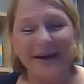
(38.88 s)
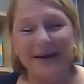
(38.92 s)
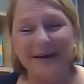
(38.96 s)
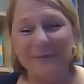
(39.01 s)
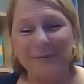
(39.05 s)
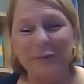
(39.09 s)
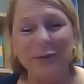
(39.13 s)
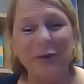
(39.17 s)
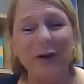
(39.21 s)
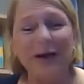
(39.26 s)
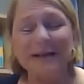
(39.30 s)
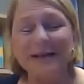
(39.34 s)

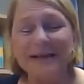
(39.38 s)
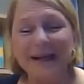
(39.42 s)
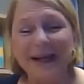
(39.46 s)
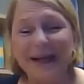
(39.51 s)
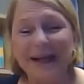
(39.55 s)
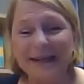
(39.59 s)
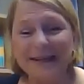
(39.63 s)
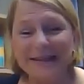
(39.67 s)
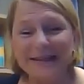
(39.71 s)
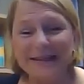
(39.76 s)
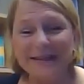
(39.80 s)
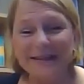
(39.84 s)

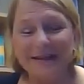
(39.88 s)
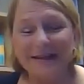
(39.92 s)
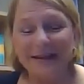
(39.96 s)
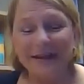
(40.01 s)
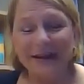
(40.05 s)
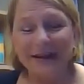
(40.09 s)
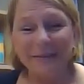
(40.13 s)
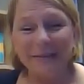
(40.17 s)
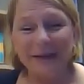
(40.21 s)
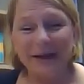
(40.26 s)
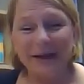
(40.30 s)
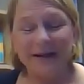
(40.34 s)
processed,
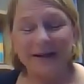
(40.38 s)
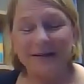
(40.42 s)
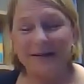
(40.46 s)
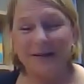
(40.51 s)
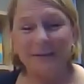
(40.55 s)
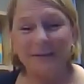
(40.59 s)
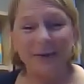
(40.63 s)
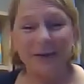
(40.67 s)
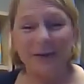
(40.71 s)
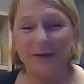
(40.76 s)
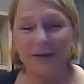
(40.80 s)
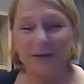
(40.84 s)
because
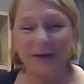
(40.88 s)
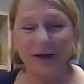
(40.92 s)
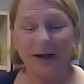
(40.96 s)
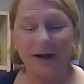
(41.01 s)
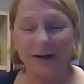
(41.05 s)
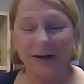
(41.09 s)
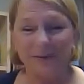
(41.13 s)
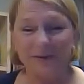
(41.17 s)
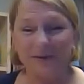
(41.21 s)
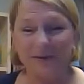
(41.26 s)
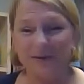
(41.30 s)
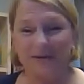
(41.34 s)
computer
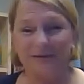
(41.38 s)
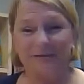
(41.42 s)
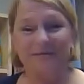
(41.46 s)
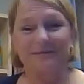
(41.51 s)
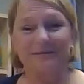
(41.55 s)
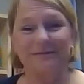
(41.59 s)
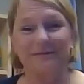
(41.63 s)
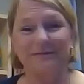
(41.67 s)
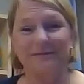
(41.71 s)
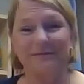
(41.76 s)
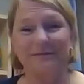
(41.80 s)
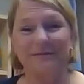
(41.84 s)
time was
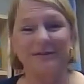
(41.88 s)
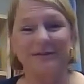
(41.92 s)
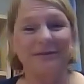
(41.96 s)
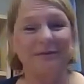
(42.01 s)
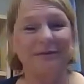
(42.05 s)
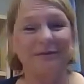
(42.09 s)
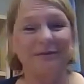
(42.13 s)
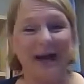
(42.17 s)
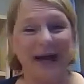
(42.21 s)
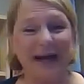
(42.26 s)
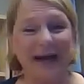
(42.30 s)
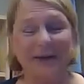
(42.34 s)
so
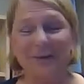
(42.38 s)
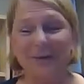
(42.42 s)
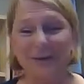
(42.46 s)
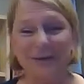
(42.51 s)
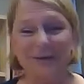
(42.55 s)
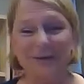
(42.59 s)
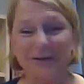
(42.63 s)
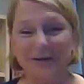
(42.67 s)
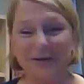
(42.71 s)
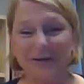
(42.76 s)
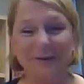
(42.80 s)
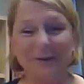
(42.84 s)
valuable
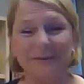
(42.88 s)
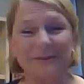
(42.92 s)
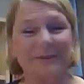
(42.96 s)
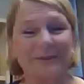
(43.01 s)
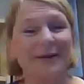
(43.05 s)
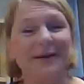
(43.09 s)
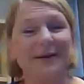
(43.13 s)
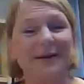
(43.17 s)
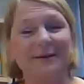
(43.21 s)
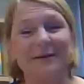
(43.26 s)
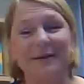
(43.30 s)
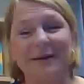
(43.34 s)
and so
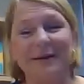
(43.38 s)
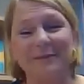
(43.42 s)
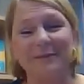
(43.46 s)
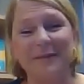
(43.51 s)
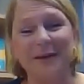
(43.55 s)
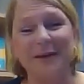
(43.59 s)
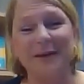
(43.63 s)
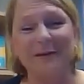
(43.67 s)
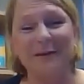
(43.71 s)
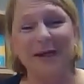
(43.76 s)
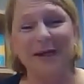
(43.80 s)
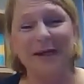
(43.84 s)

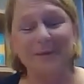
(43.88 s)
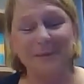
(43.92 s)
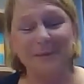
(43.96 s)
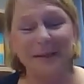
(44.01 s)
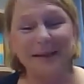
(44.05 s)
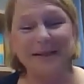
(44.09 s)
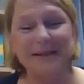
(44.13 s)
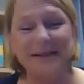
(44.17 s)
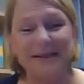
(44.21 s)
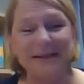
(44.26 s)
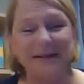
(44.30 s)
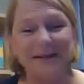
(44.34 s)

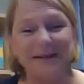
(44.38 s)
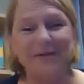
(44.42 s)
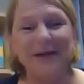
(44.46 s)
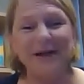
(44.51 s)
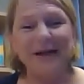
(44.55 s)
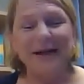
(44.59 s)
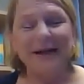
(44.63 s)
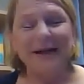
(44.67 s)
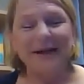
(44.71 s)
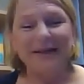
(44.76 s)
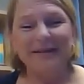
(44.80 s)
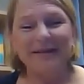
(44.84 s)
expensive
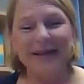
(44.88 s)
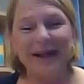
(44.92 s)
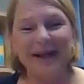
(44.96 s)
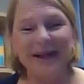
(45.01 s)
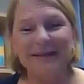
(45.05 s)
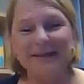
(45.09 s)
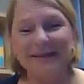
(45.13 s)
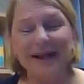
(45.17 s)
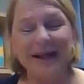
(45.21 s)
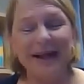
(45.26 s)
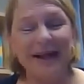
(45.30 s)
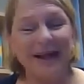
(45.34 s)
that
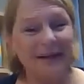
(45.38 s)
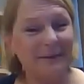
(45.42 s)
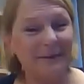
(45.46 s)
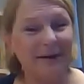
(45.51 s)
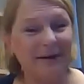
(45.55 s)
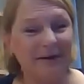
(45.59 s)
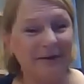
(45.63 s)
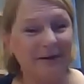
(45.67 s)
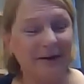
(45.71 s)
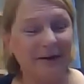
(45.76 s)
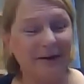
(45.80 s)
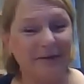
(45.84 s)
they had
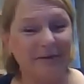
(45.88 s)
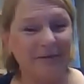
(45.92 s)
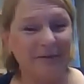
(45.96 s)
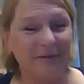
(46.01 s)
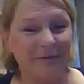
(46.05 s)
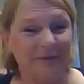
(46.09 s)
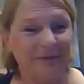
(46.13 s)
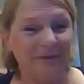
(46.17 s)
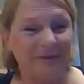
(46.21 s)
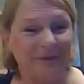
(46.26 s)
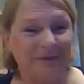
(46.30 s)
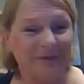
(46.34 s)
to
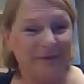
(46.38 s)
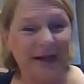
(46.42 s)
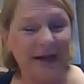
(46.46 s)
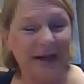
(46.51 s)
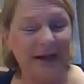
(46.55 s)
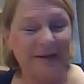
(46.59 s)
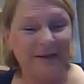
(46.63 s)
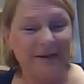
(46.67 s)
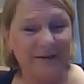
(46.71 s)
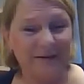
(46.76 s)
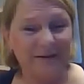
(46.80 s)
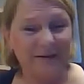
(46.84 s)
had
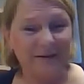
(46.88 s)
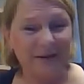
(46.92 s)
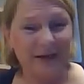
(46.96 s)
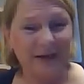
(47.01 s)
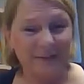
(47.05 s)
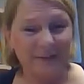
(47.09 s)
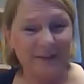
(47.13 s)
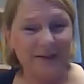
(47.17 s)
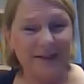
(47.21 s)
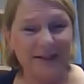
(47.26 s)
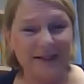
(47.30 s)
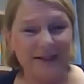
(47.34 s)
to develop
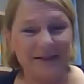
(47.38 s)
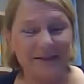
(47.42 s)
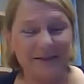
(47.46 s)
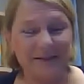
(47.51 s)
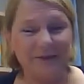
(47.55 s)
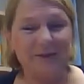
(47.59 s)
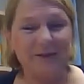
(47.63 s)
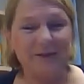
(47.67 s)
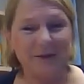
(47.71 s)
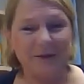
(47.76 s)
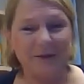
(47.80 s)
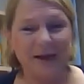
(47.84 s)
the system.
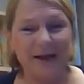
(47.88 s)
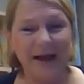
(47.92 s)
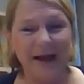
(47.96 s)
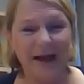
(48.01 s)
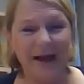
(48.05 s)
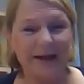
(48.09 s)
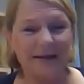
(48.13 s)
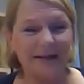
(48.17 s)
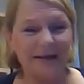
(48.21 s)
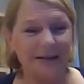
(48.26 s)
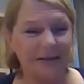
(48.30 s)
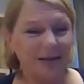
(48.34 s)
So they
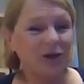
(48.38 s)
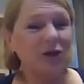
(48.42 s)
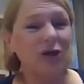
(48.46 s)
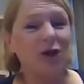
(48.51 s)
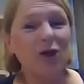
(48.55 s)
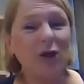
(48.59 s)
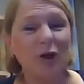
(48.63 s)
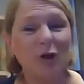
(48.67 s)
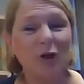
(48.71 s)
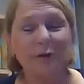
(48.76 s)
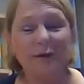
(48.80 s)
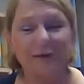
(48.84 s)
had this
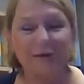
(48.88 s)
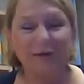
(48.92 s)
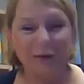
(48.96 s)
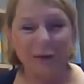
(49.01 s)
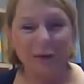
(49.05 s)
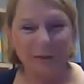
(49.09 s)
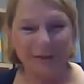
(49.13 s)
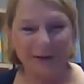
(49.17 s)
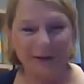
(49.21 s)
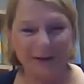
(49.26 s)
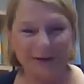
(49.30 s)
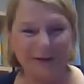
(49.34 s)
queue, if you
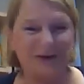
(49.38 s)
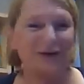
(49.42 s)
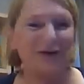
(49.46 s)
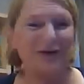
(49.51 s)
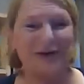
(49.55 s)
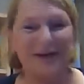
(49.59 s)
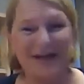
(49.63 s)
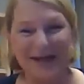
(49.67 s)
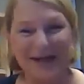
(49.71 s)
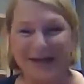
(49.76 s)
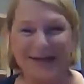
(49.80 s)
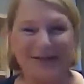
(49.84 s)
will. So the
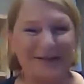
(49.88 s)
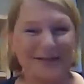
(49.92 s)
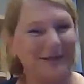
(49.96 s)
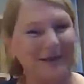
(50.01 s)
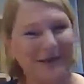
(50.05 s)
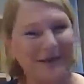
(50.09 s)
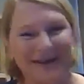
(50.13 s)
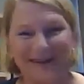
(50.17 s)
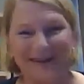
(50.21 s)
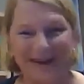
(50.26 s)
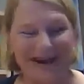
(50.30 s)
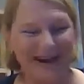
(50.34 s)
next one
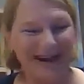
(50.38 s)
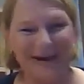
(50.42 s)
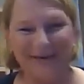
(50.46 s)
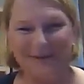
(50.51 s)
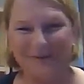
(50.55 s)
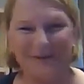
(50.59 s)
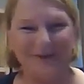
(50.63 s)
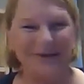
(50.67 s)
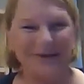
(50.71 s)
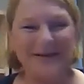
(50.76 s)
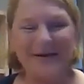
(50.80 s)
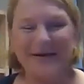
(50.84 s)
in line
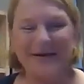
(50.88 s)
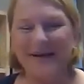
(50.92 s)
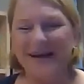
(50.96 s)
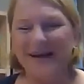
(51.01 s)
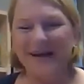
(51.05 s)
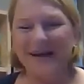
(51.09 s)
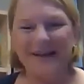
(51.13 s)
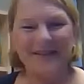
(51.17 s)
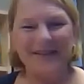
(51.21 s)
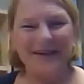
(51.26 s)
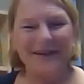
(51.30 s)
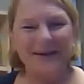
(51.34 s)
would,
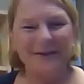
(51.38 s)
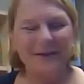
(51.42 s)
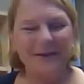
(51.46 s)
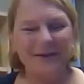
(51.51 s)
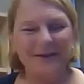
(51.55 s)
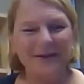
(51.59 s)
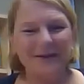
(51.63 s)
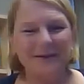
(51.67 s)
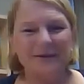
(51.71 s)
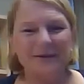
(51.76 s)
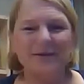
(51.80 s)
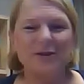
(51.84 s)
and then it
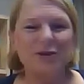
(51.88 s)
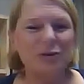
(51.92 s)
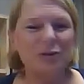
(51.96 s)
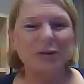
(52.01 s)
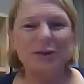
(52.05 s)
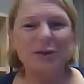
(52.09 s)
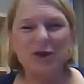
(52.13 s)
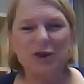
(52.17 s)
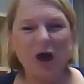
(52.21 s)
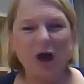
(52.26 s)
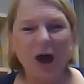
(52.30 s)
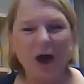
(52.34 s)
would
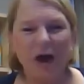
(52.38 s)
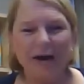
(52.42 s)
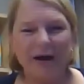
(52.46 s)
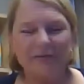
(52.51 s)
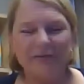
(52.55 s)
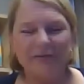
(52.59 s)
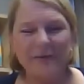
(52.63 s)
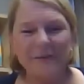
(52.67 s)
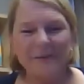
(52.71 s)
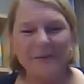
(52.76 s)
switch off.